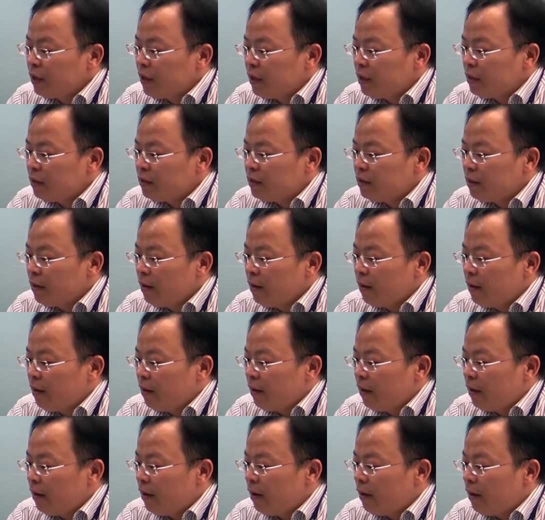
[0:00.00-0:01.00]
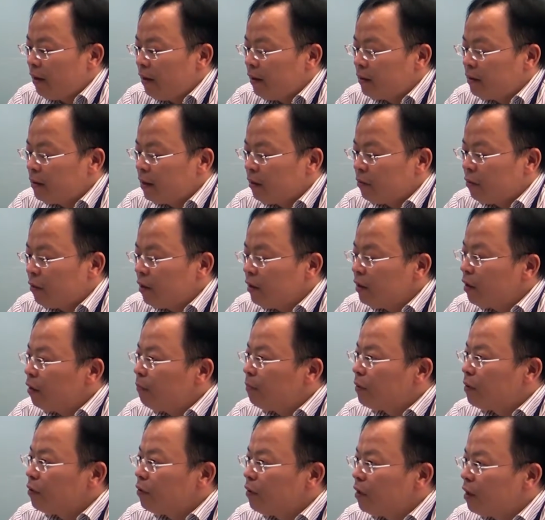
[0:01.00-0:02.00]
these, it's a great
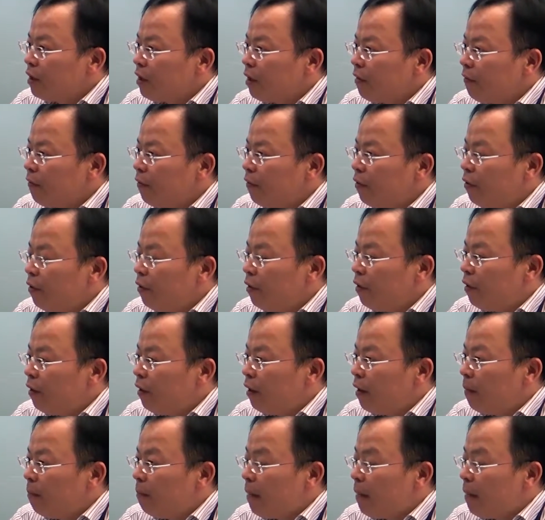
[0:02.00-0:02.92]
opportunity for